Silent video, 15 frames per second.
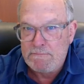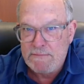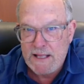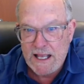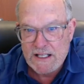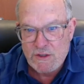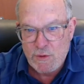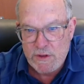
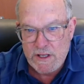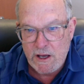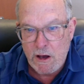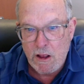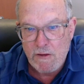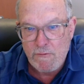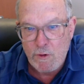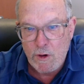That's what the
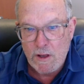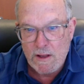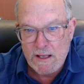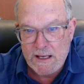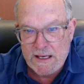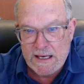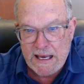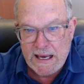olive
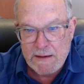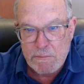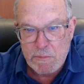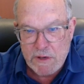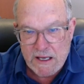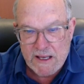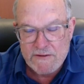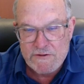oil
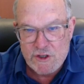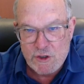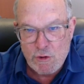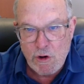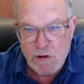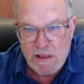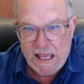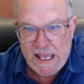gives you
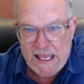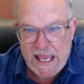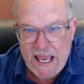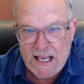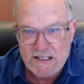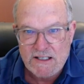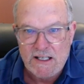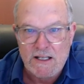oleic
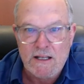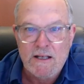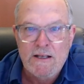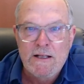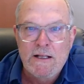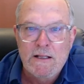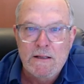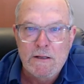acid.
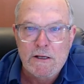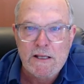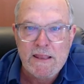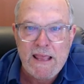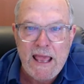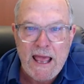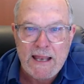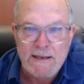Look at
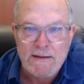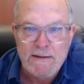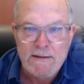that.